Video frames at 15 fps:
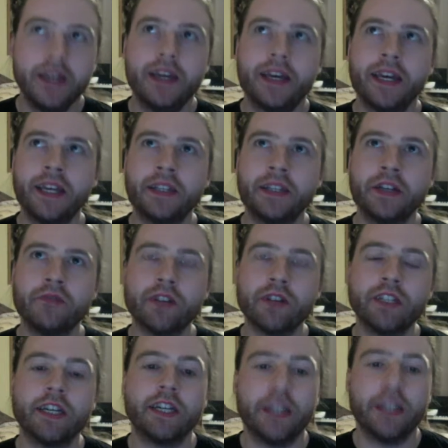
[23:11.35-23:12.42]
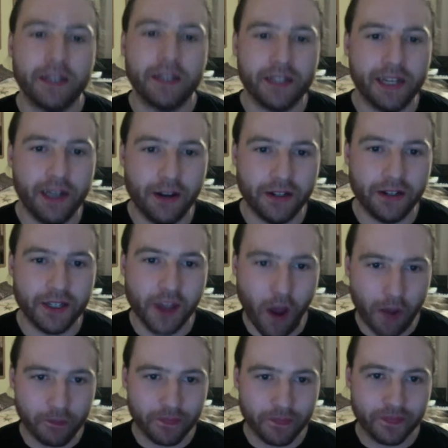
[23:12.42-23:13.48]
is a ridiculously long
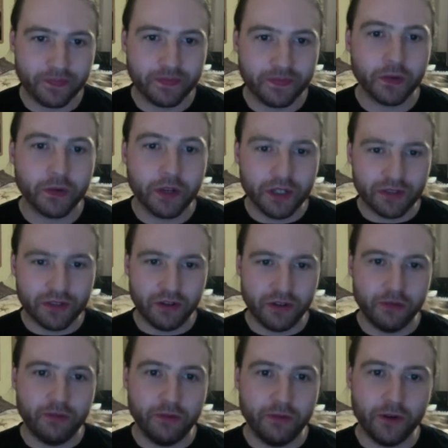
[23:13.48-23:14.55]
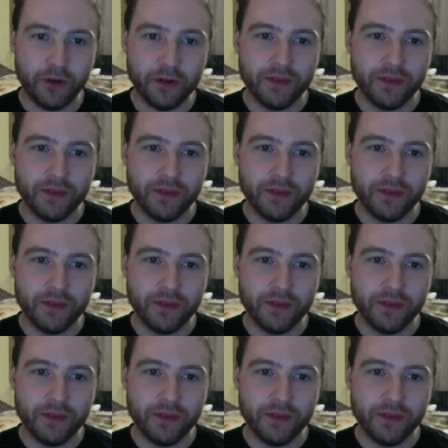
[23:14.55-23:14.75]
time to watch a film for.